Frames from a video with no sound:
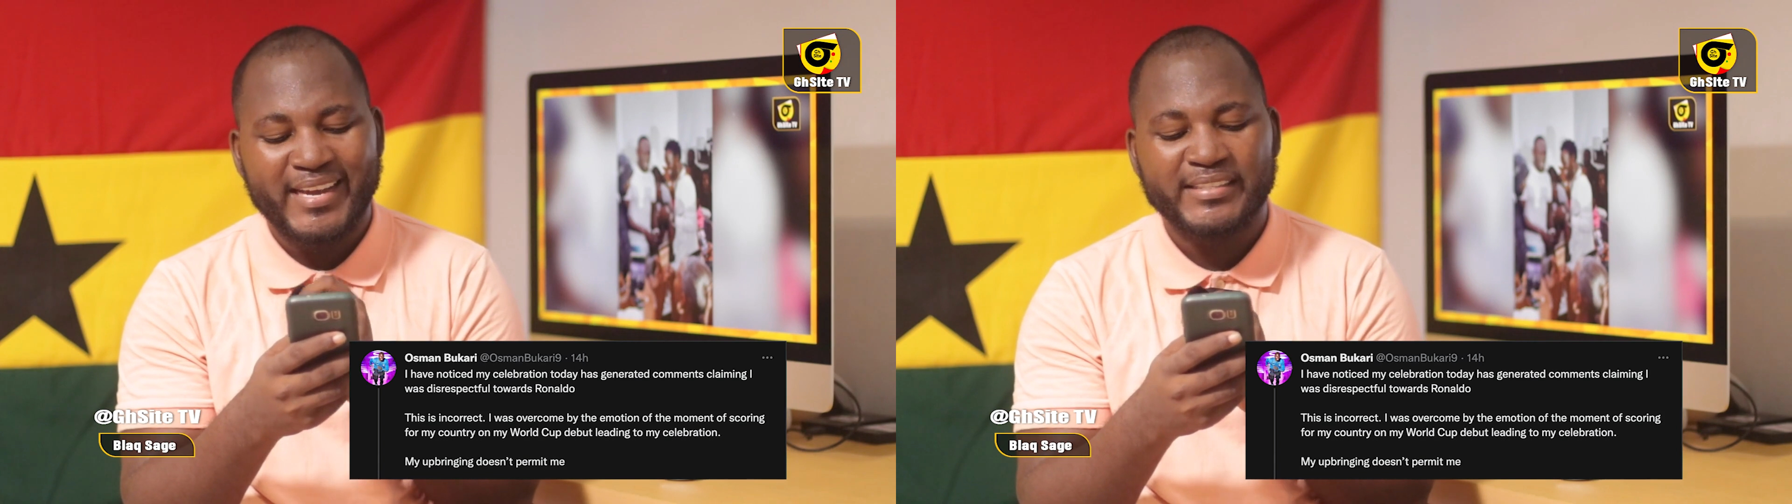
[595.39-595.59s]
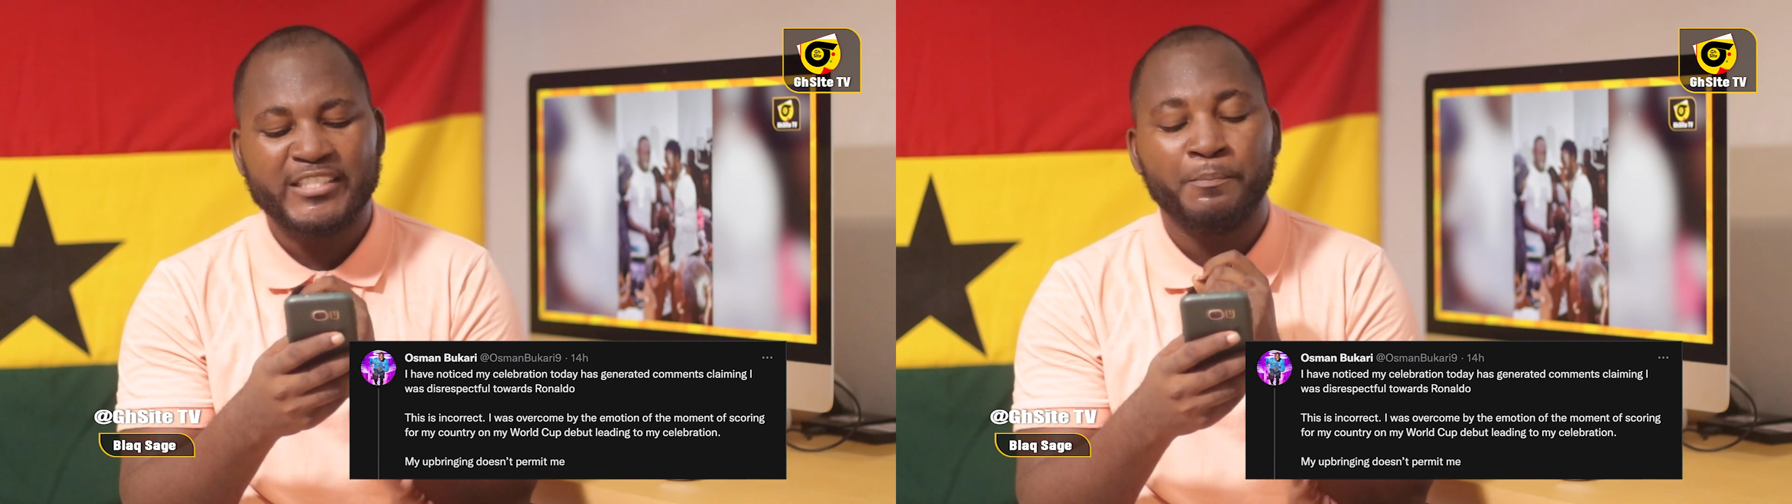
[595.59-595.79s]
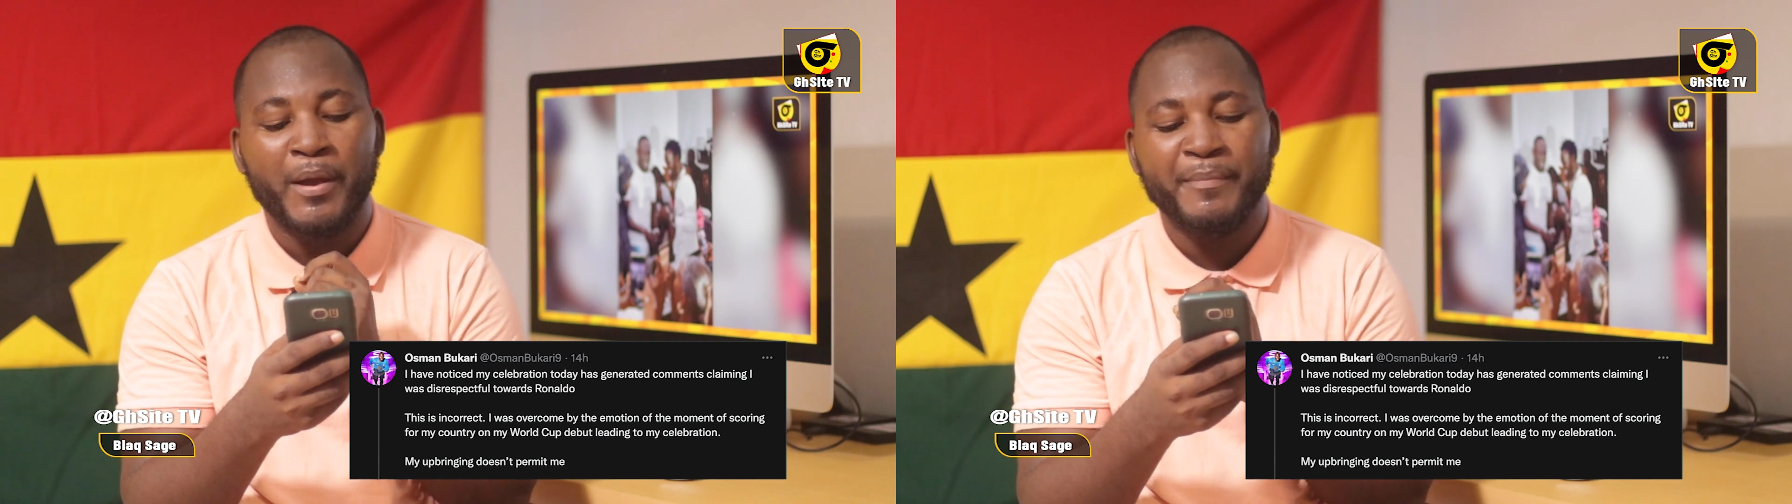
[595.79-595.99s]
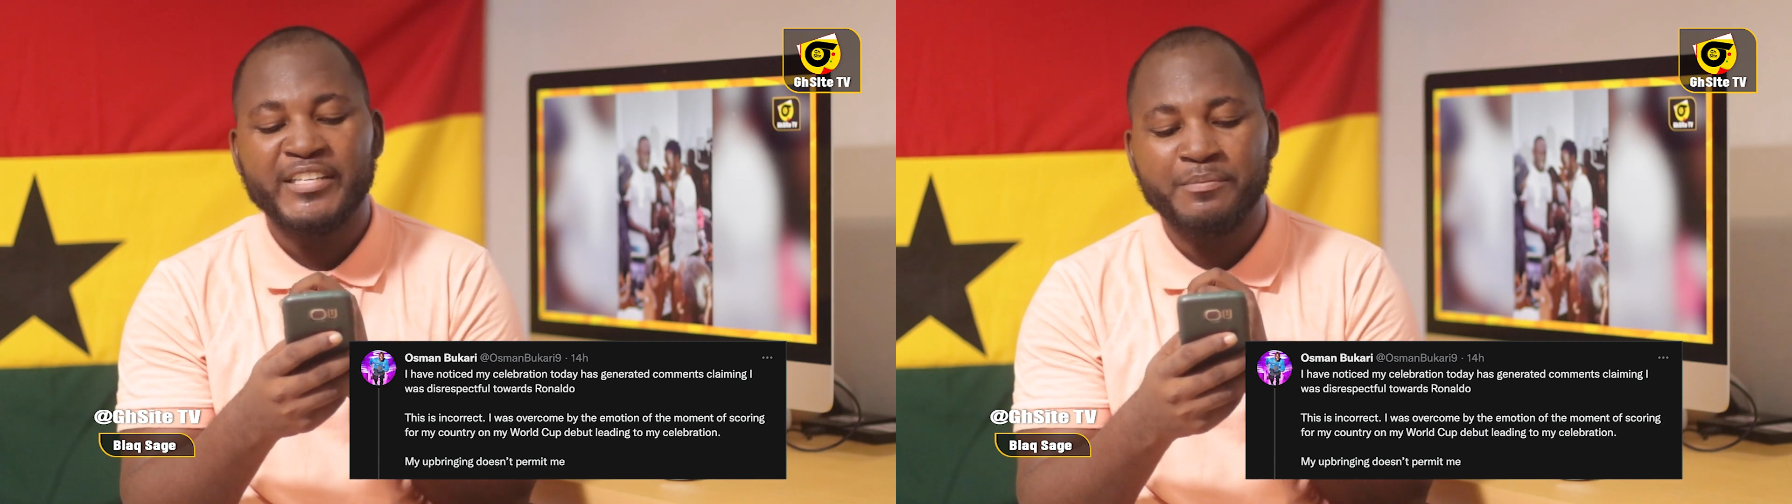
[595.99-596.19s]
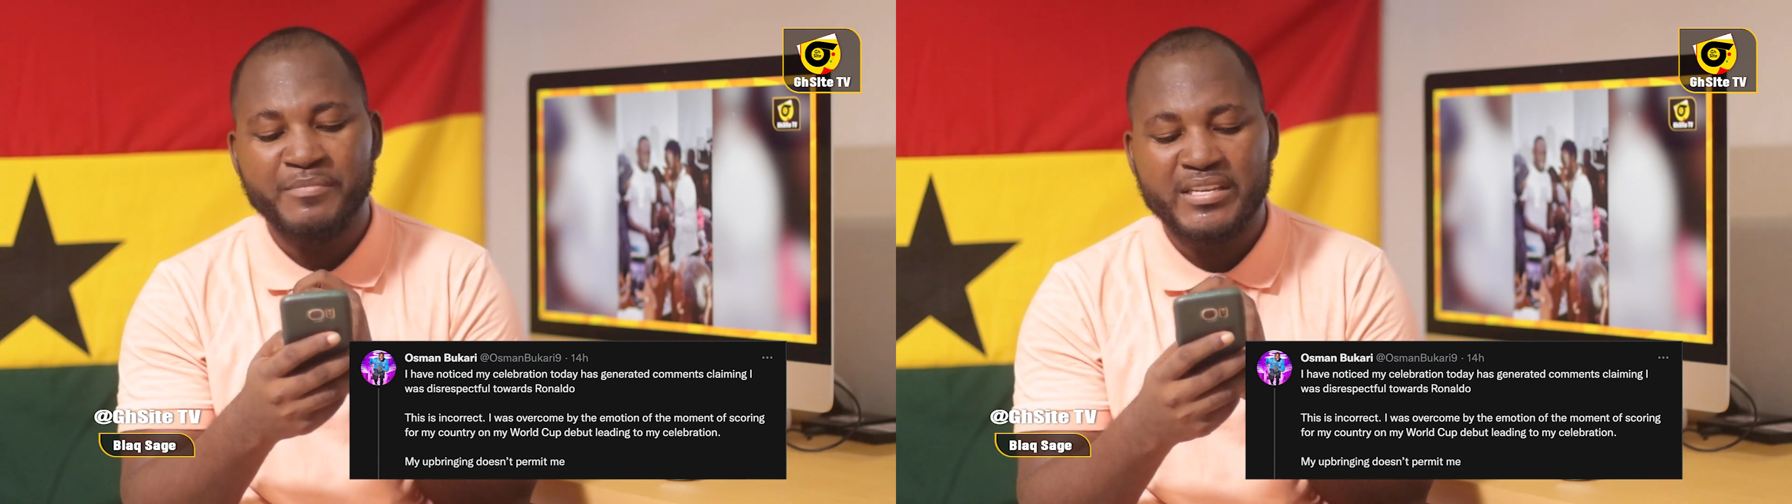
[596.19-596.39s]
doesn't
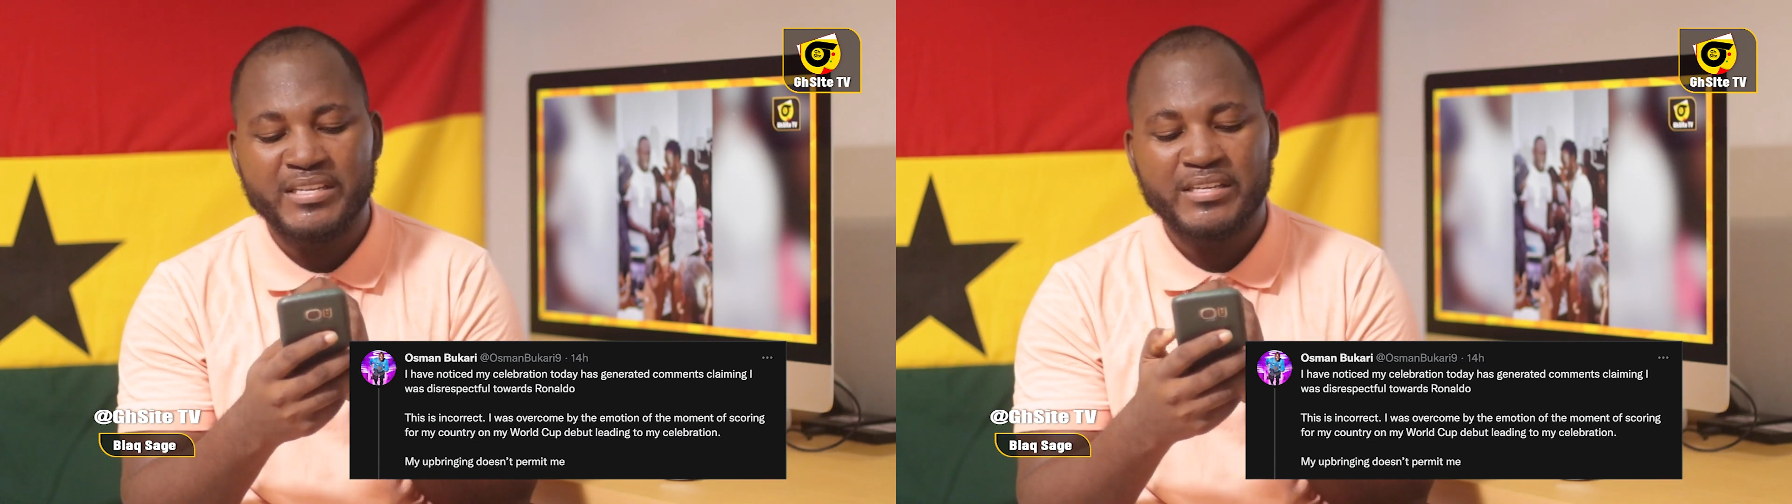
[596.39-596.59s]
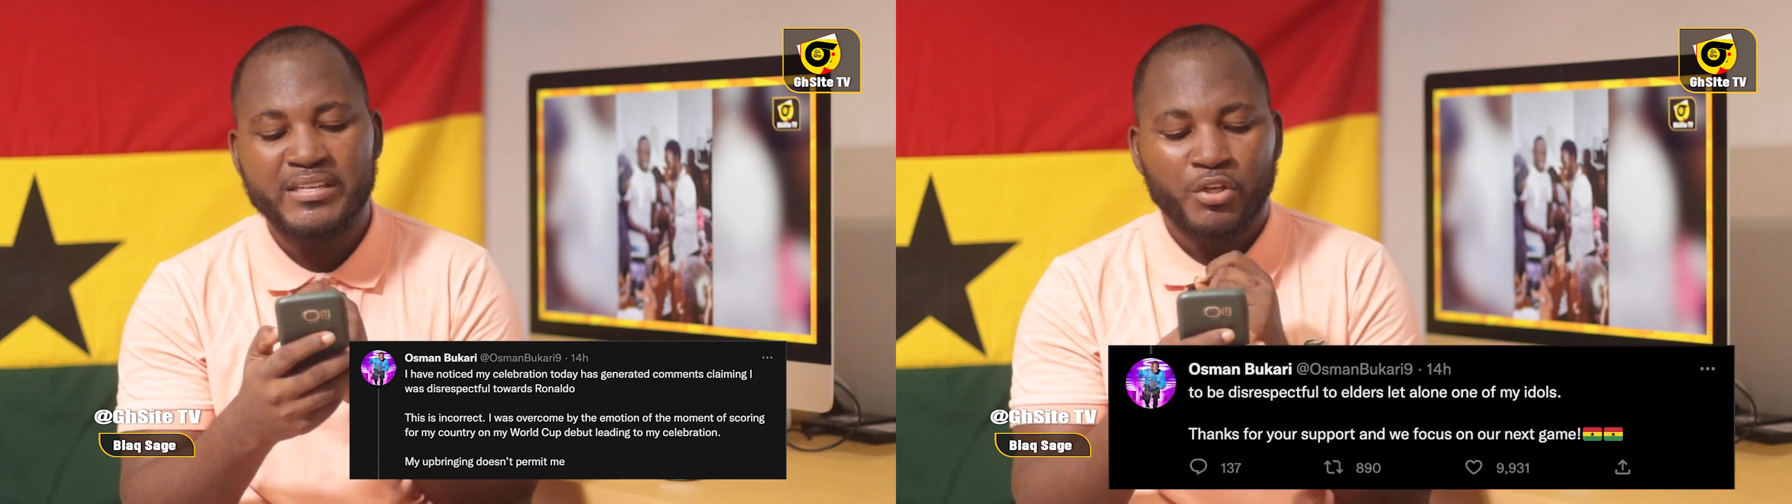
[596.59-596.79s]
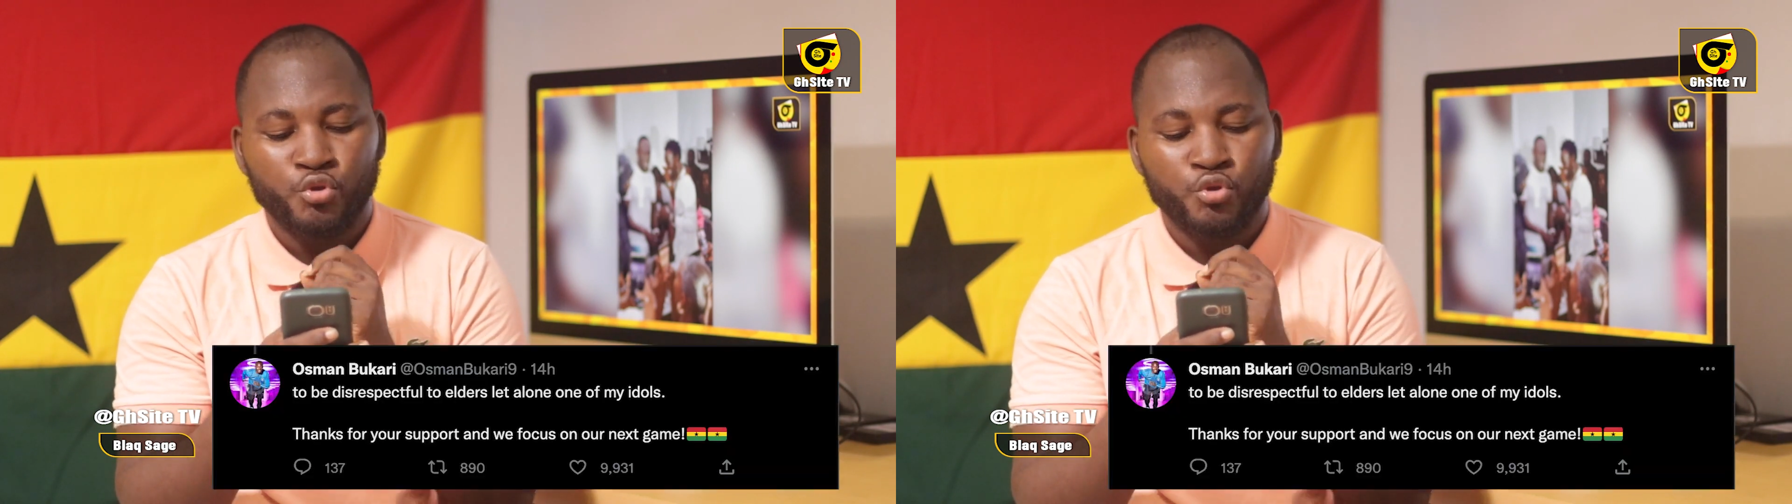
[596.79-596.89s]
permit me